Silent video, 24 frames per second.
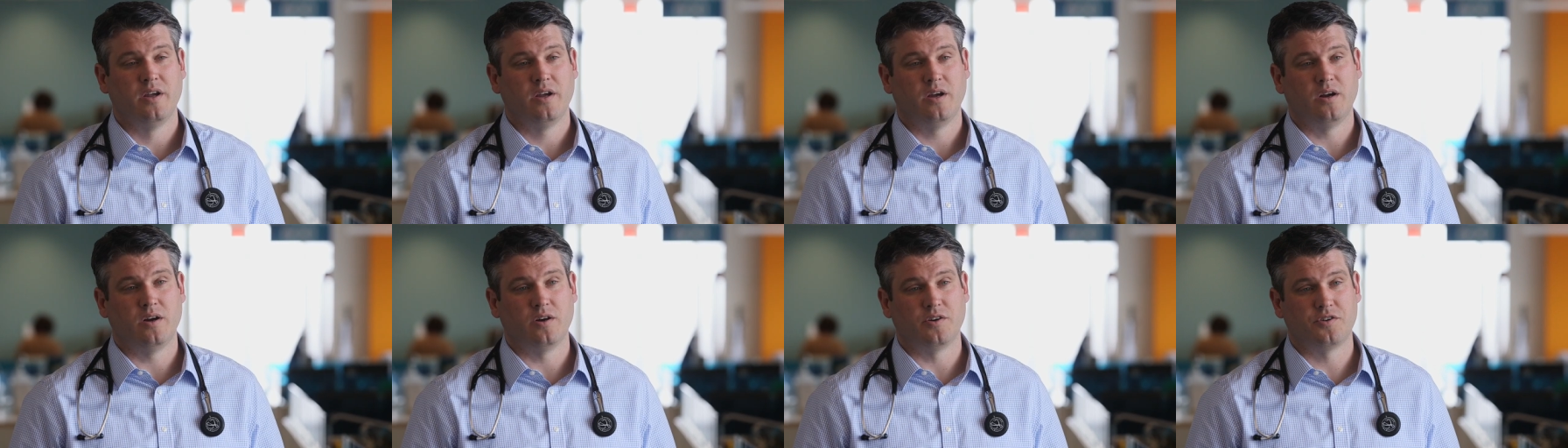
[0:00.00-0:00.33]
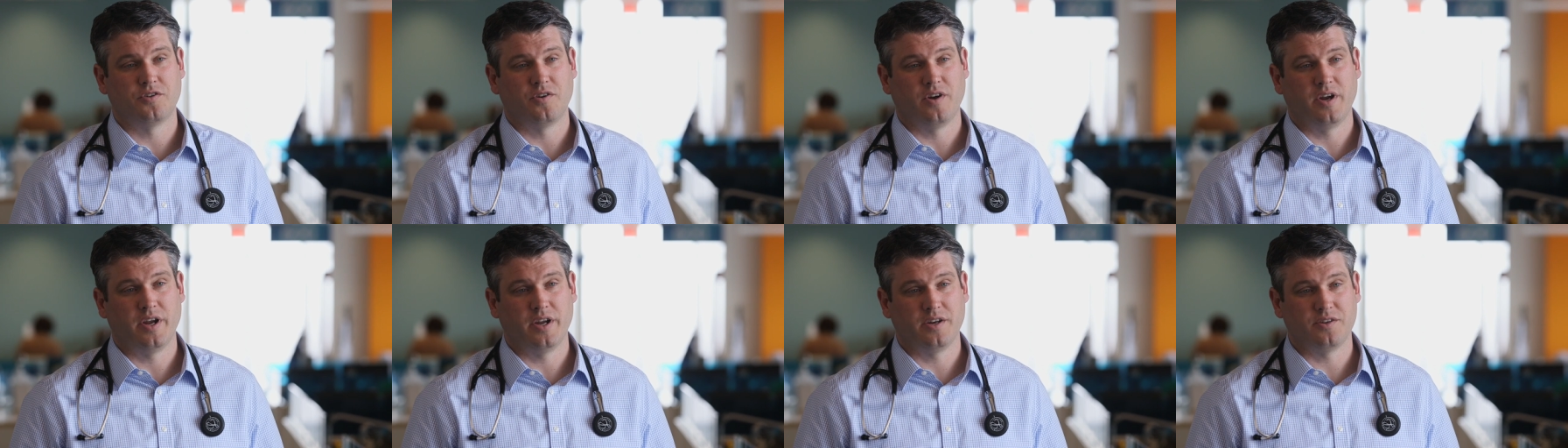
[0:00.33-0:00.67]
are
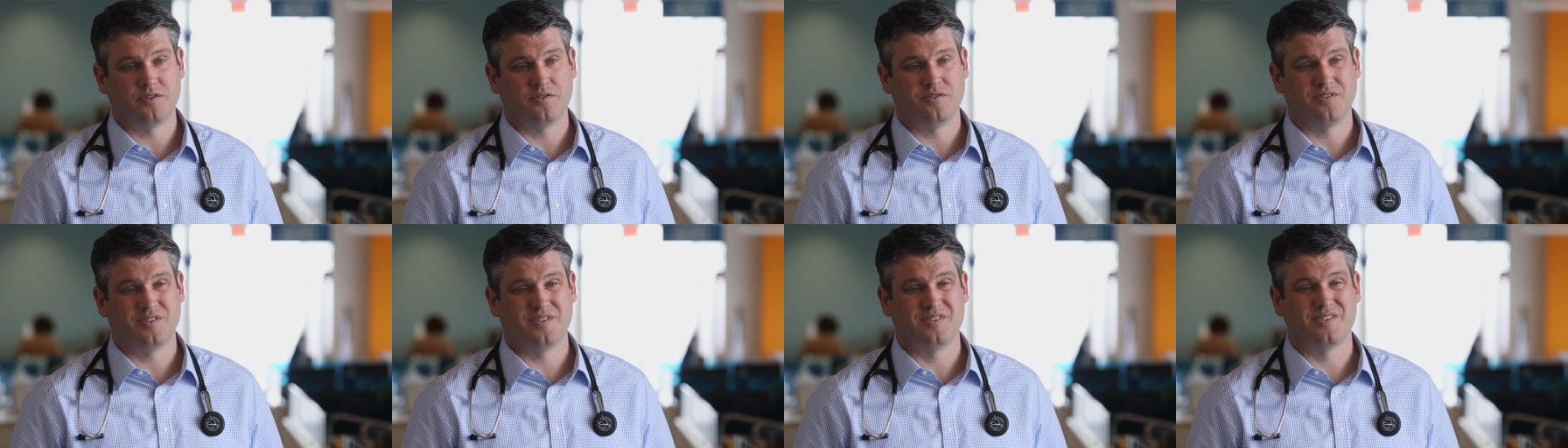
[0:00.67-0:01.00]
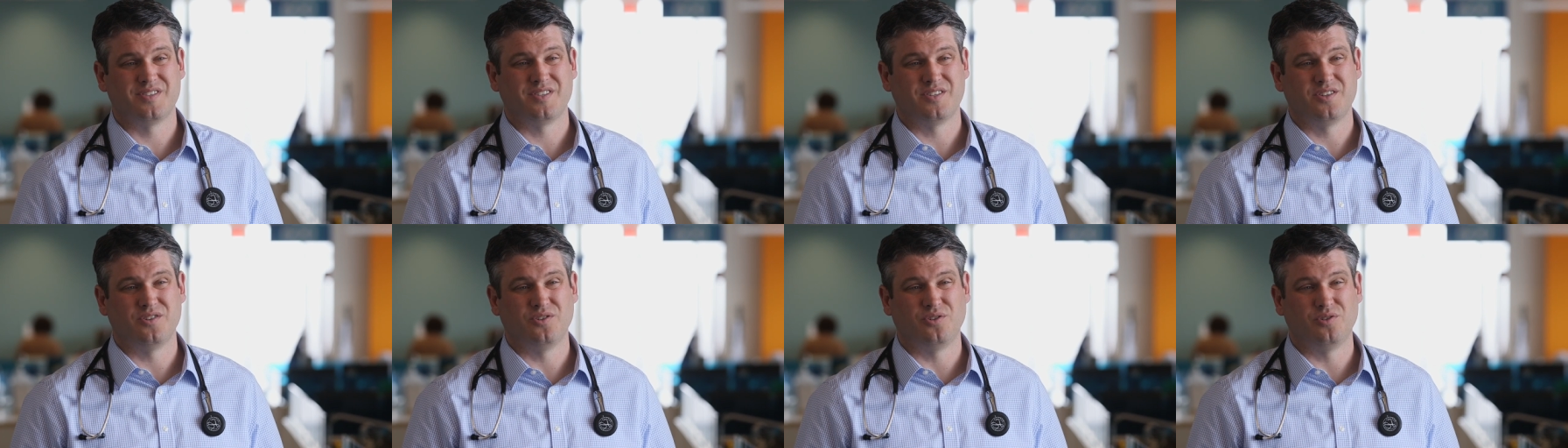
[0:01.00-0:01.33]
trying to
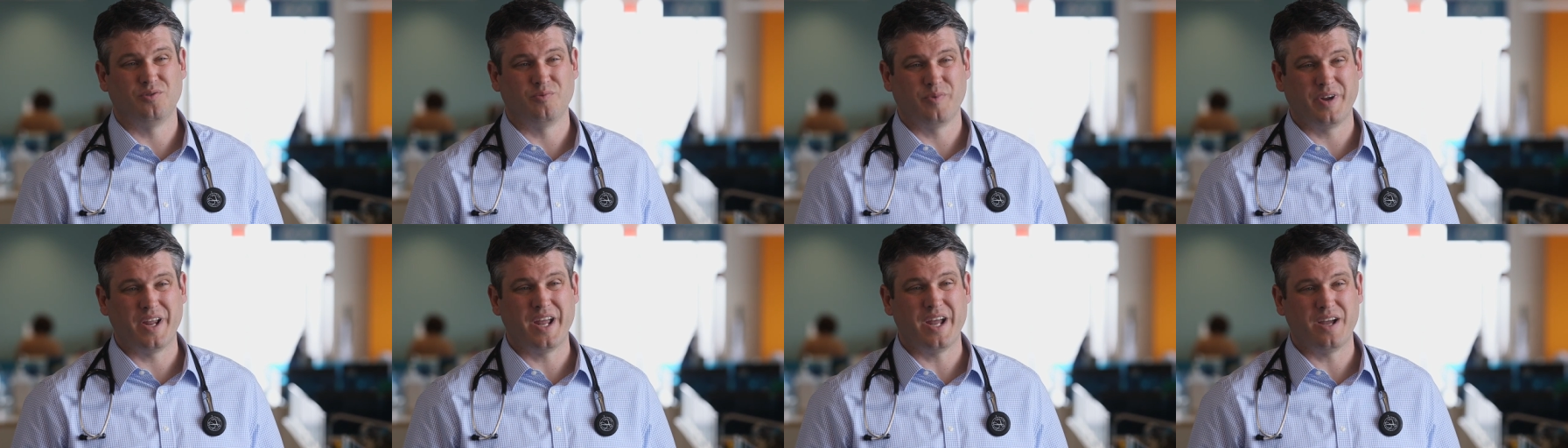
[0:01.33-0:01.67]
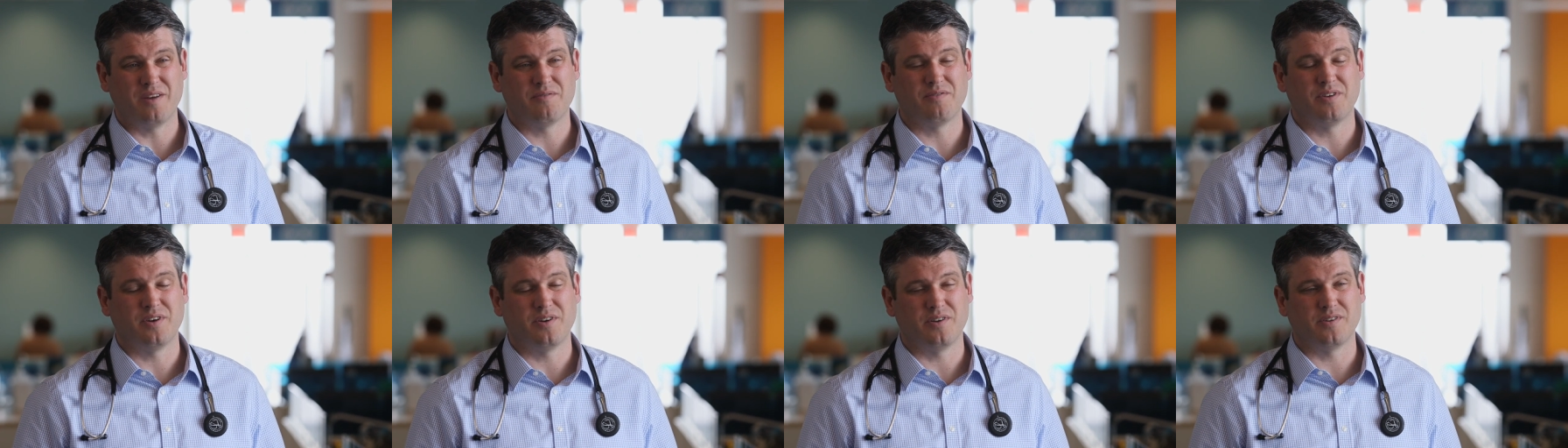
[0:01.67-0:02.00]
instill and we
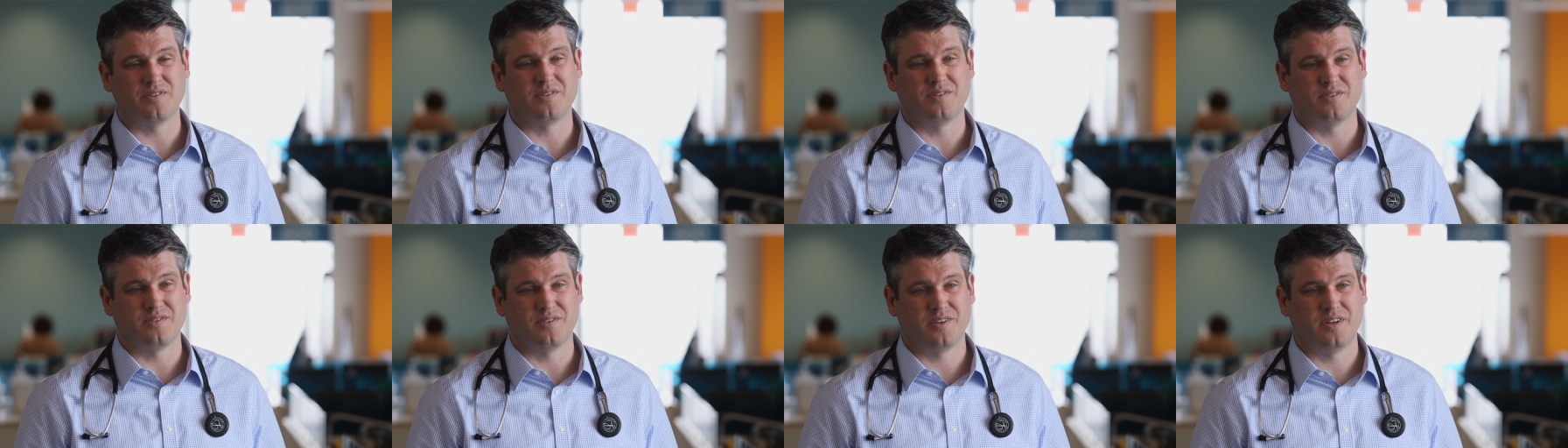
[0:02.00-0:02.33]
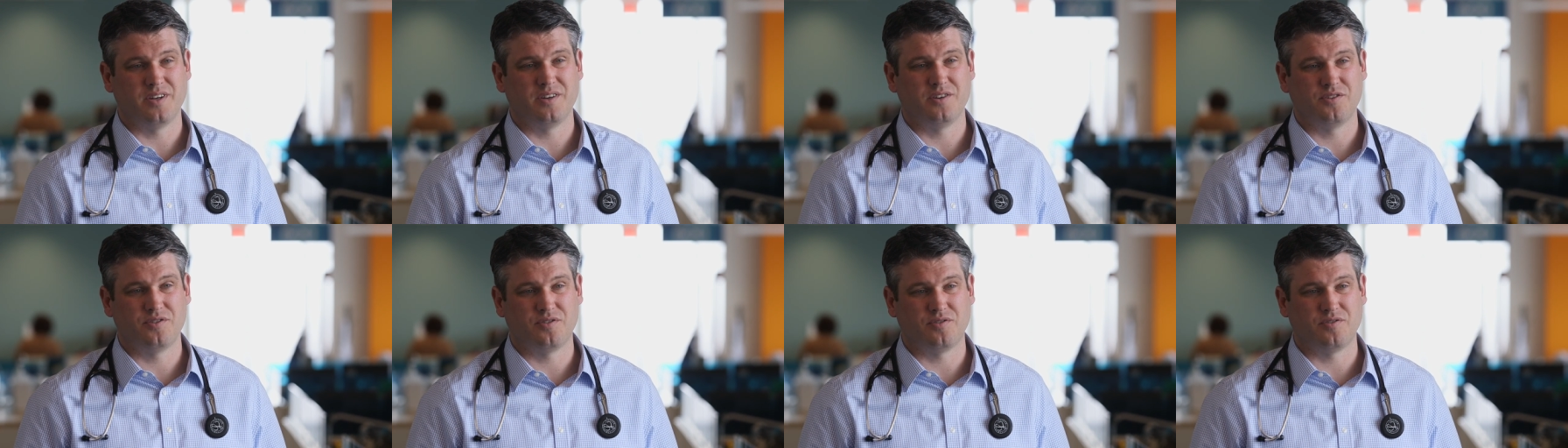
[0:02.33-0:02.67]
have here at Cincinnati